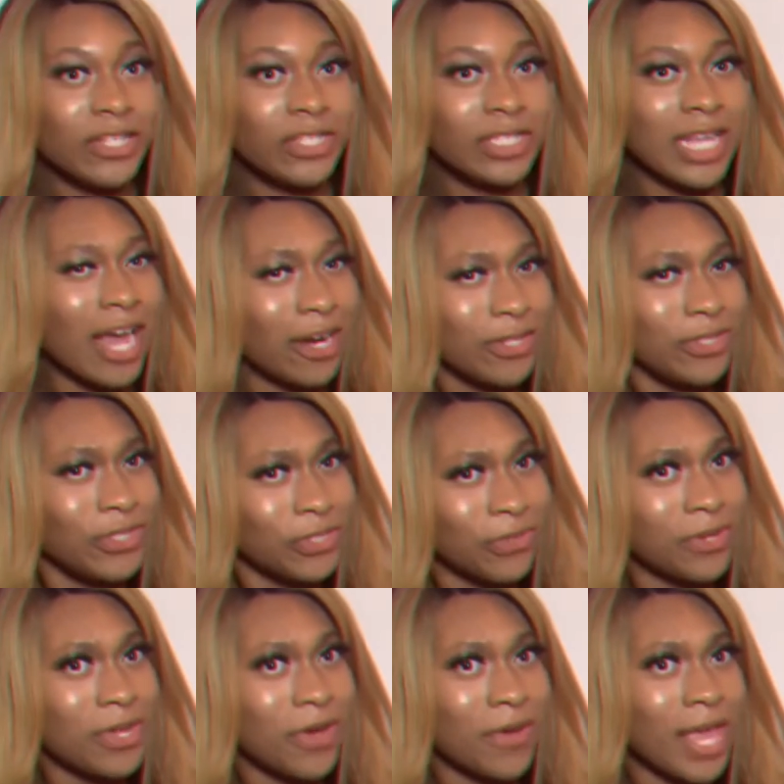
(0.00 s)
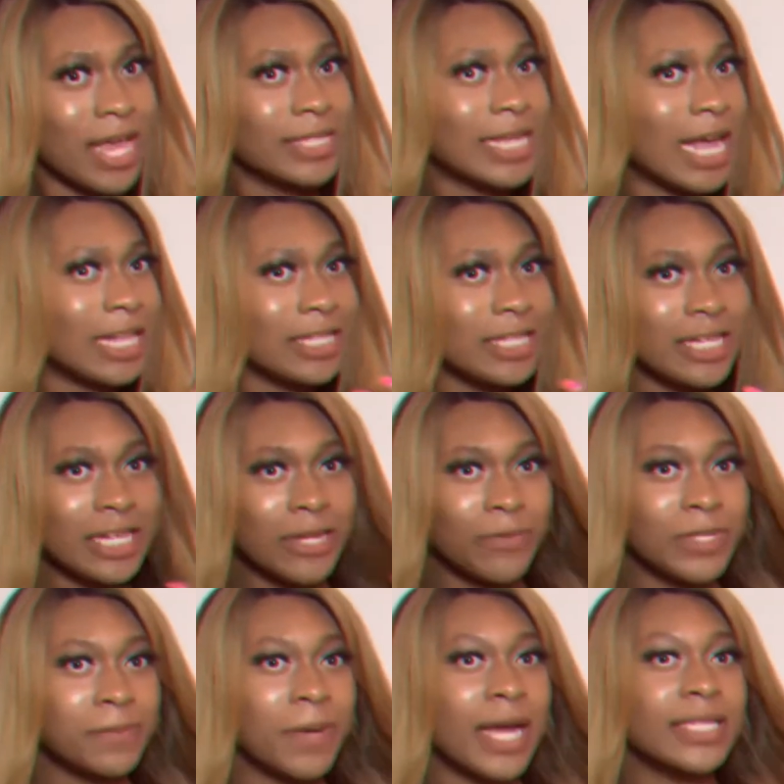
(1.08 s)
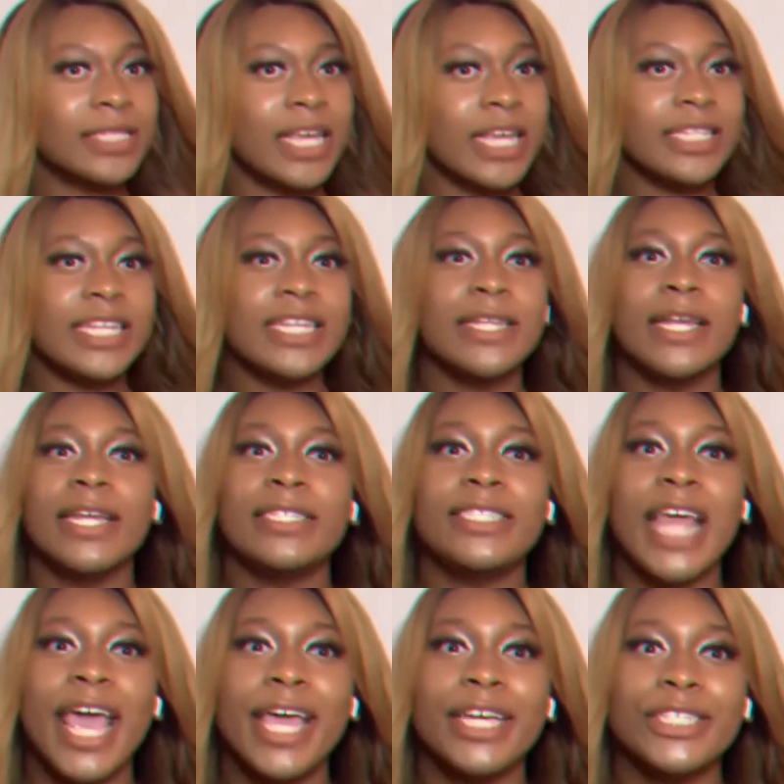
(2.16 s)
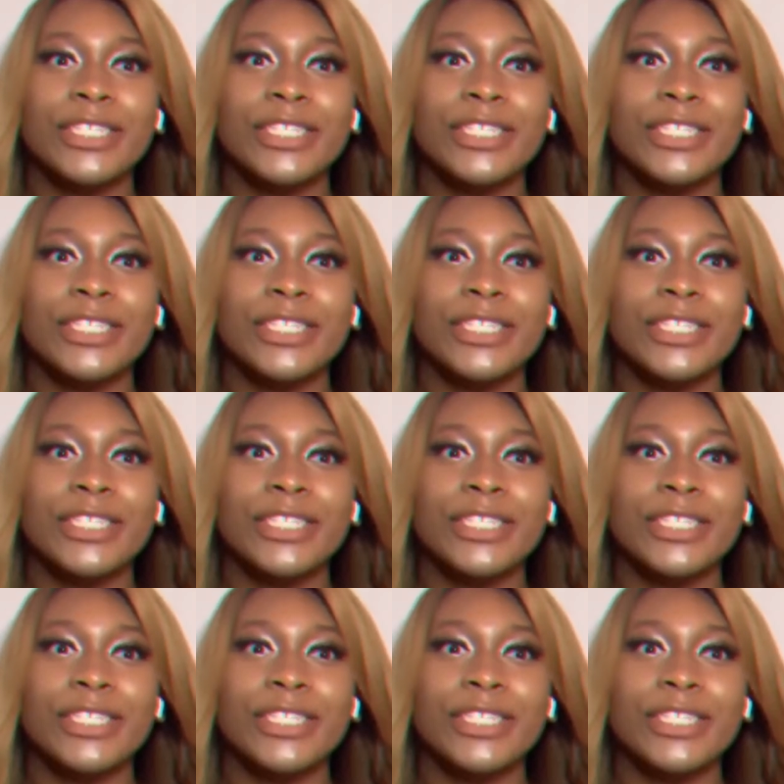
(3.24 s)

like, are you sure you're okay? So I lean in and whisper, I say, Deja,